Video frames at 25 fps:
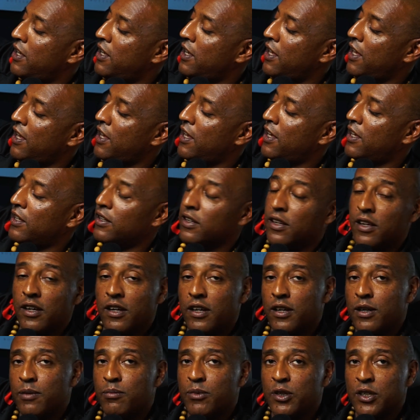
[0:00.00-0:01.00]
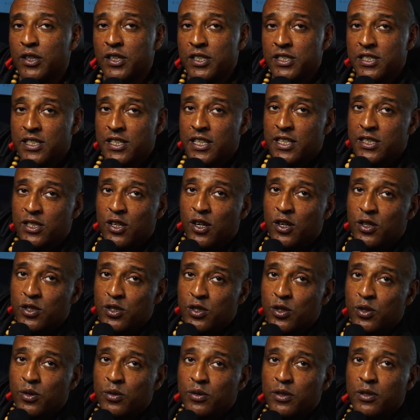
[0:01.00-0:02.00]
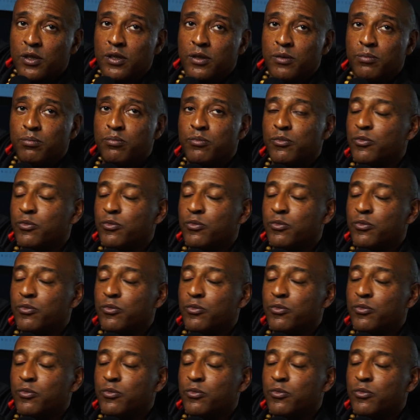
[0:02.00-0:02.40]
And because there's also the